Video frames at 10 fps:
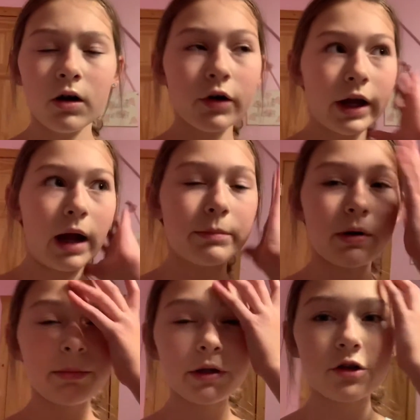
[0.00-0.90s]
Okay, I'm
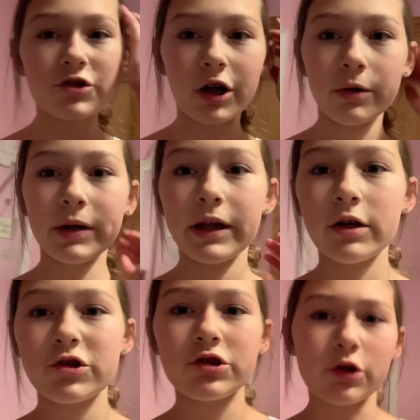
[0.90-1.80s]
probably gonna shower right now
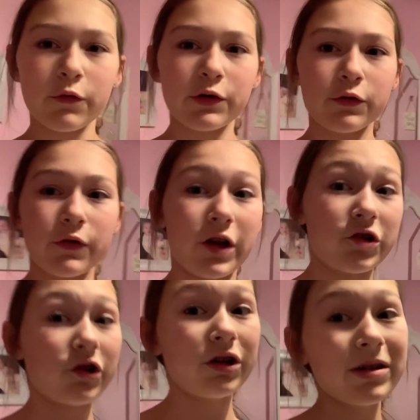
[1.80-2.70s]
just so I'll feel
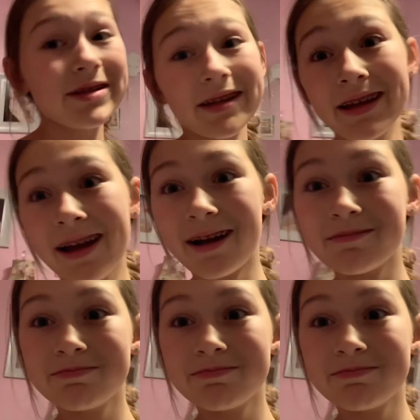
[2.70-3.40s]
fresher. So yeah.